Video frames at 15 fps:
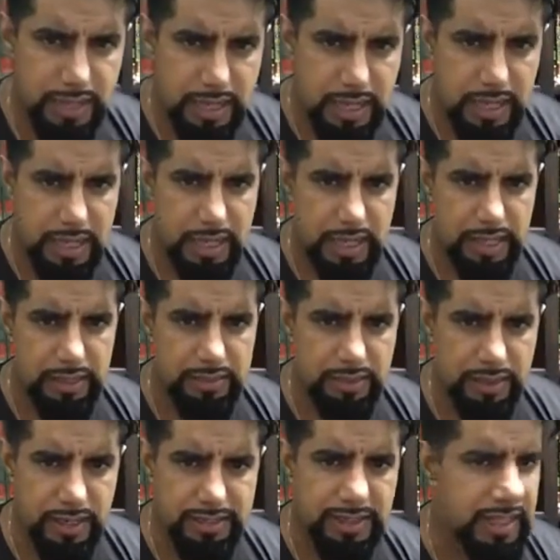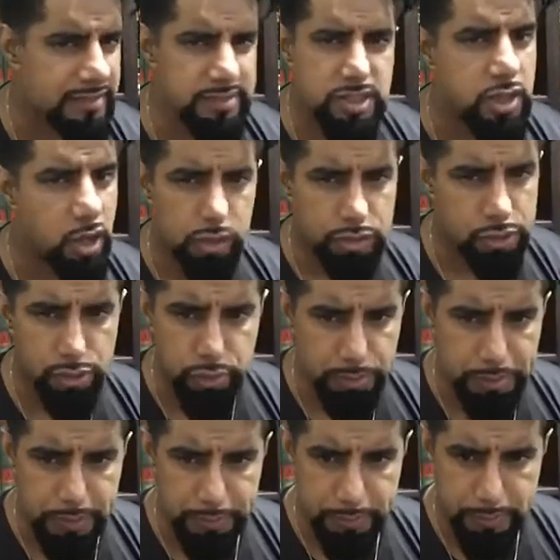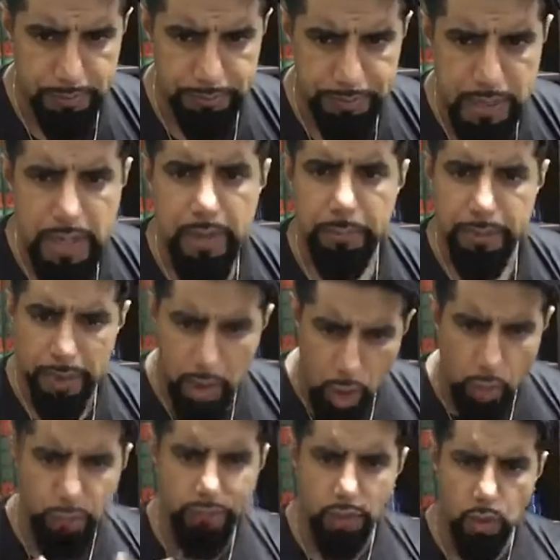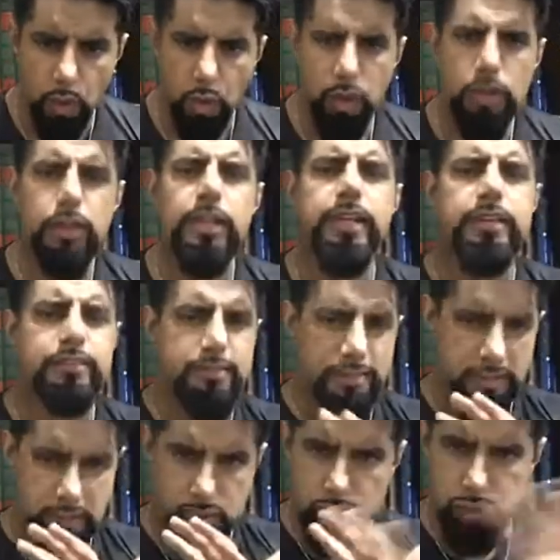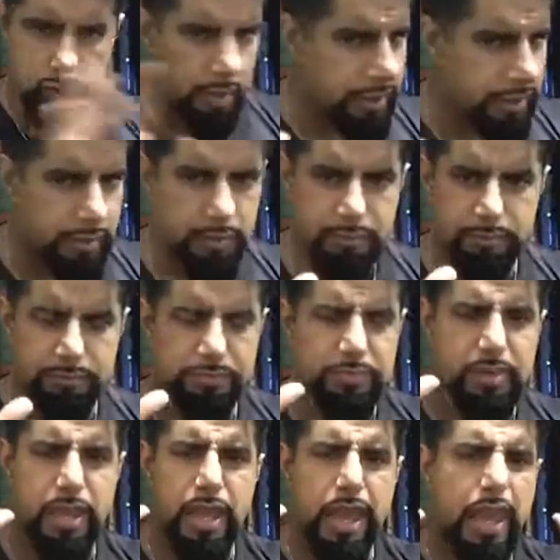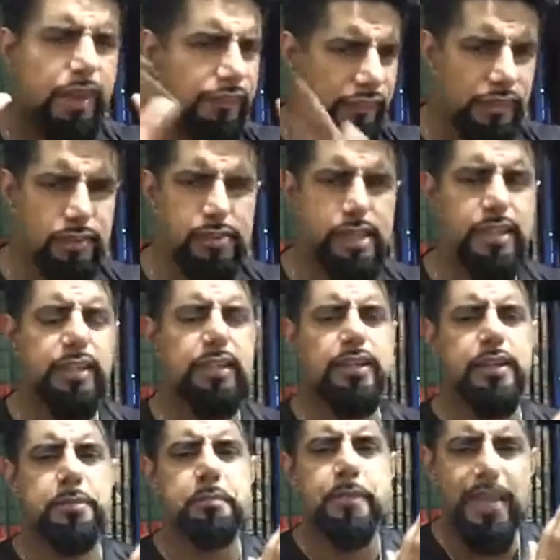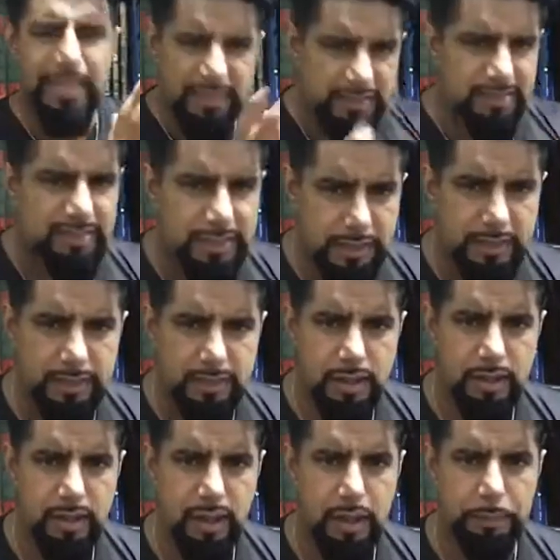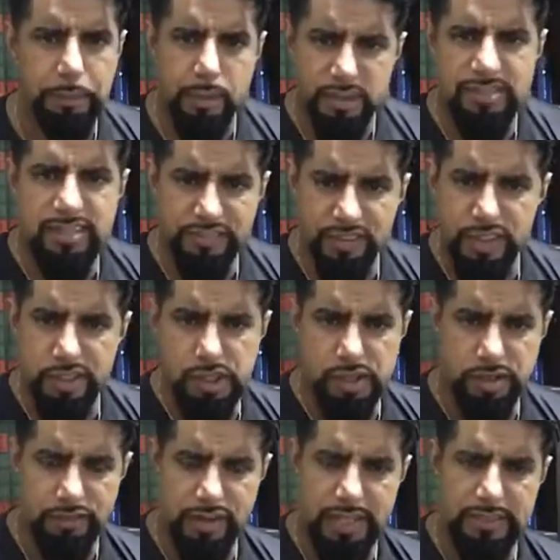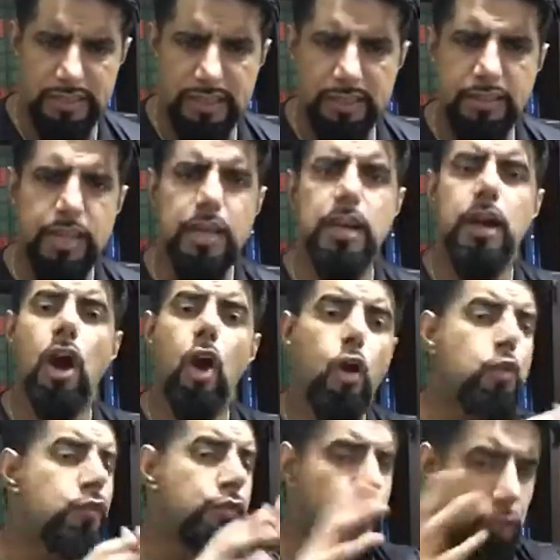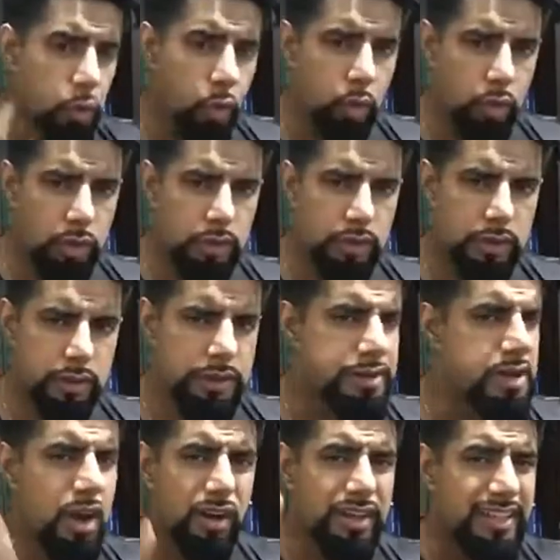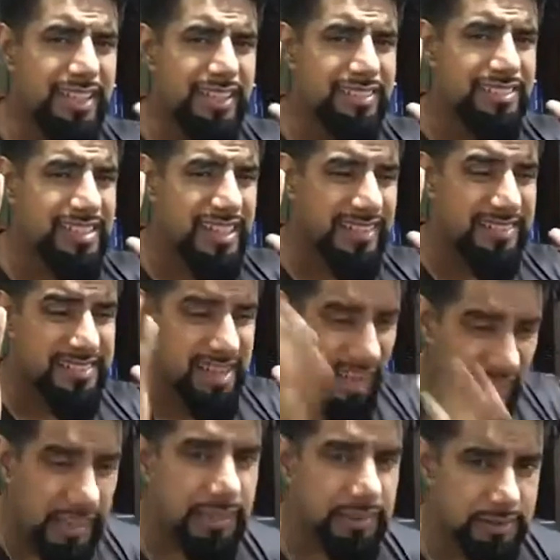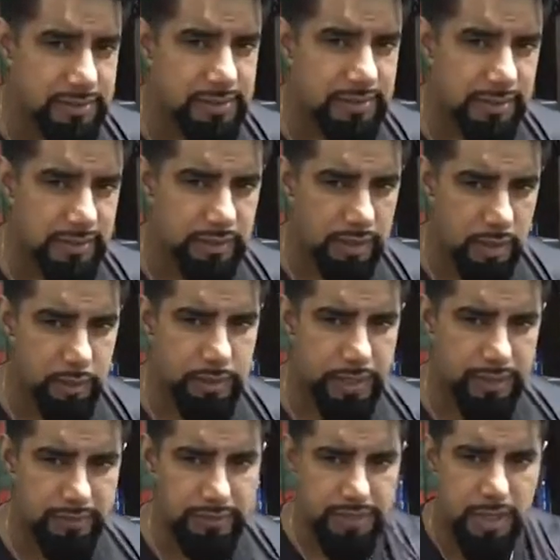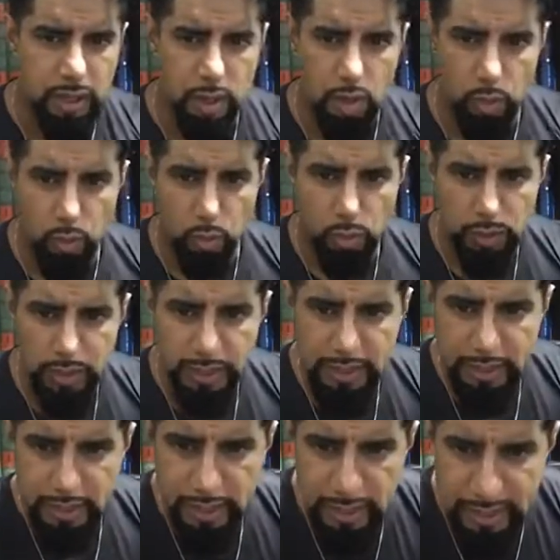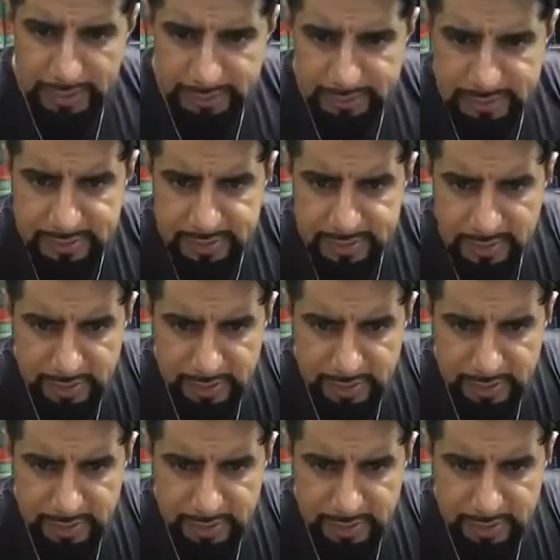And, and that's not true, people. But overall, it's a great effort and an amazing uh, preservation of hadith. Overall, not in its entirety. Okay, so let's.